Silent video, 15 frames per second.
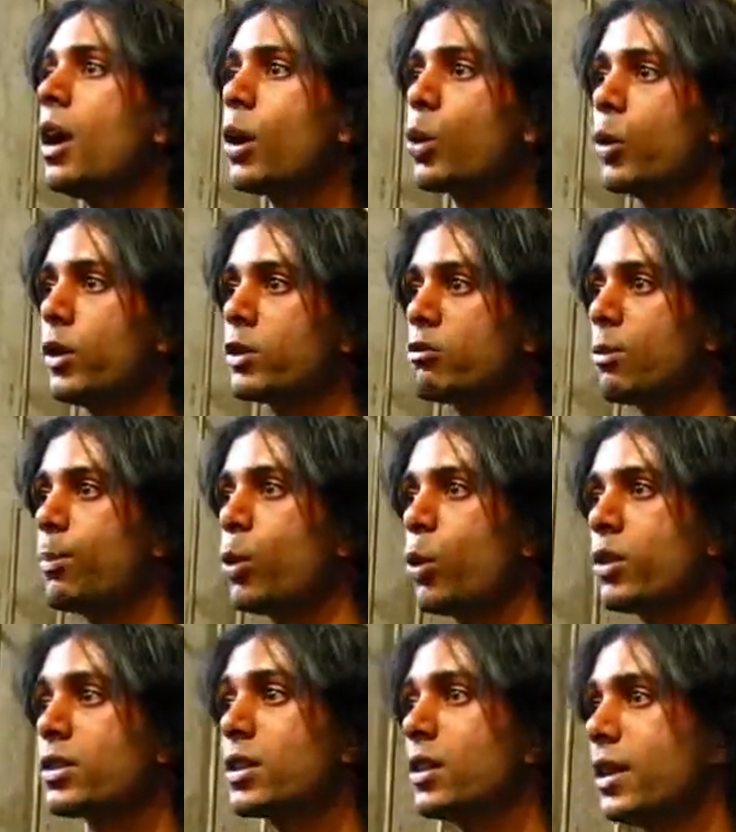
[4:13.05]
According to
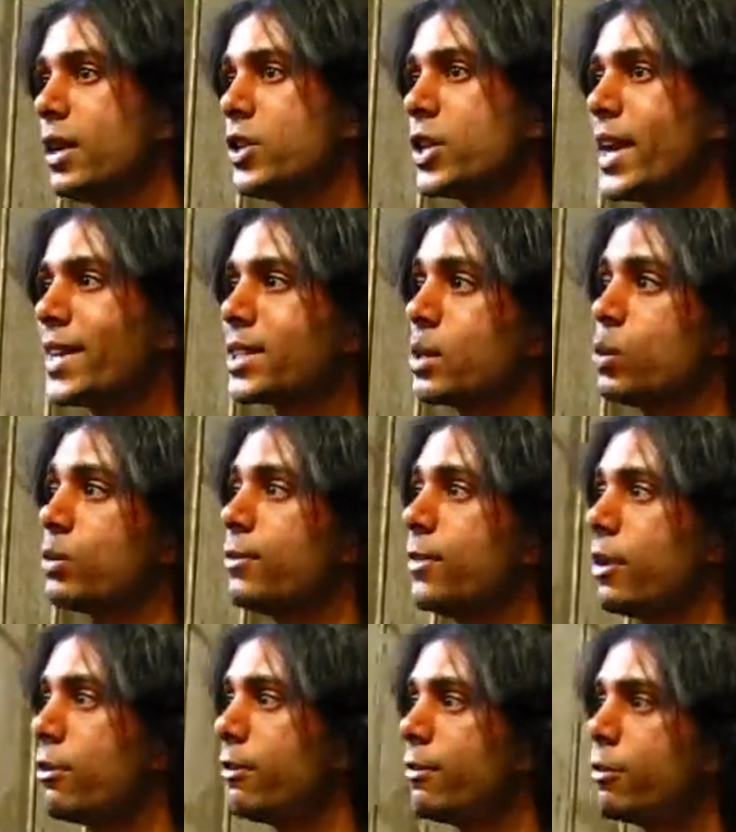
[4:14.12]
reports, Lenny Jackson was
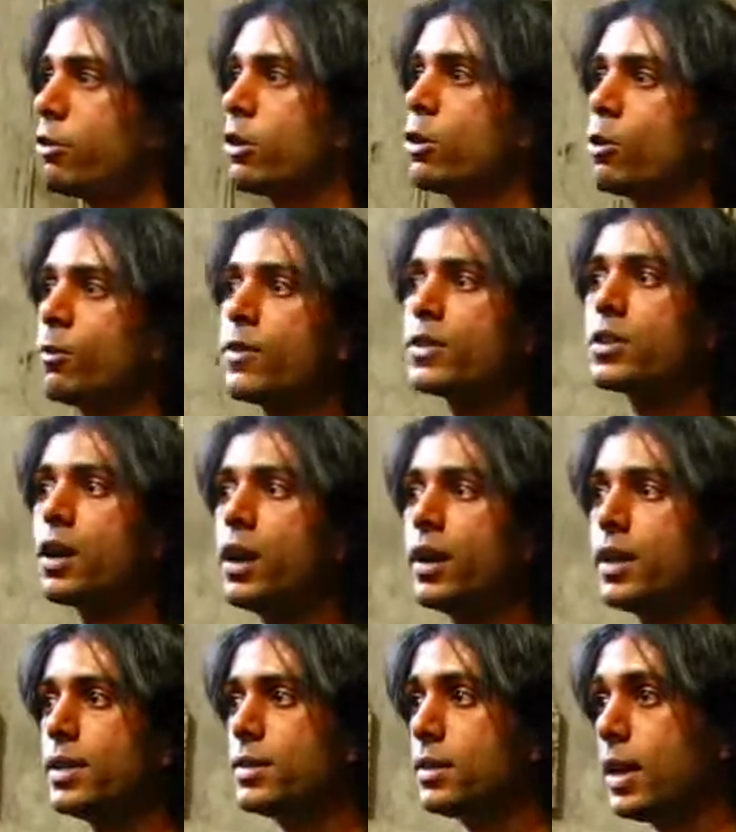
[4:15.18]
very, very nervous
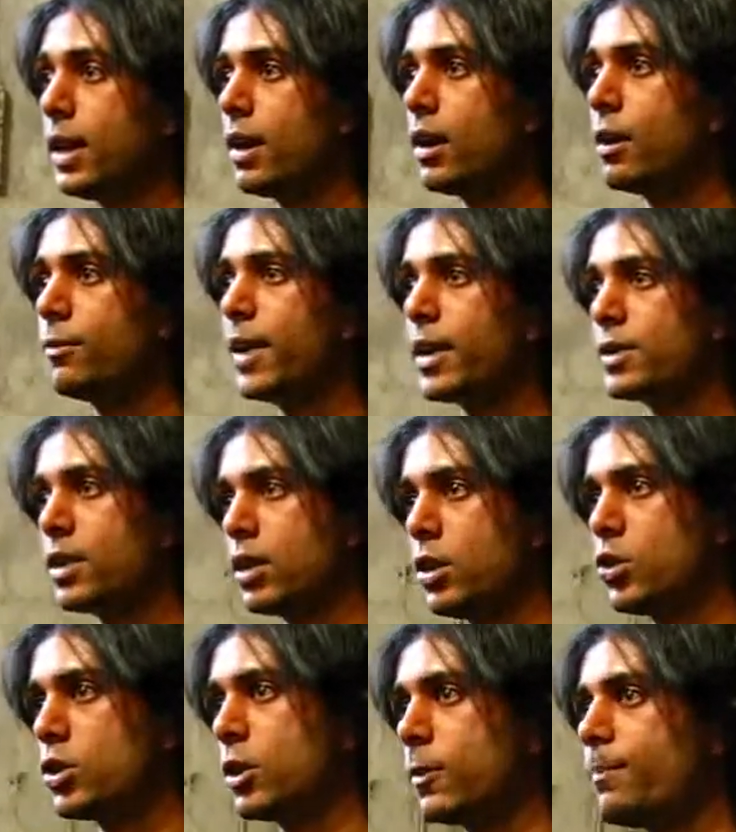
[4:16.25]
on his day of
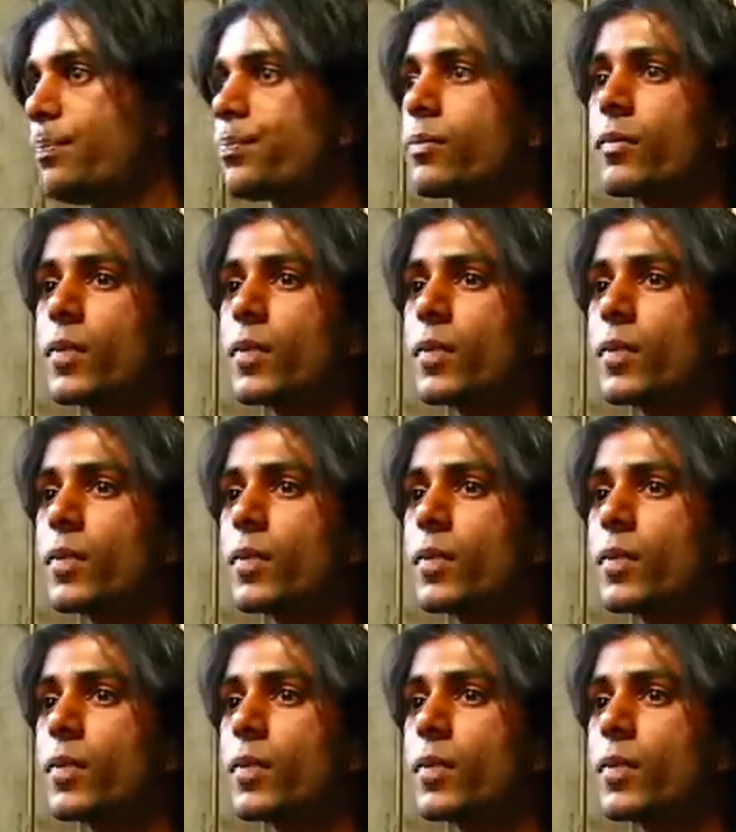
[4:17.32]
execution.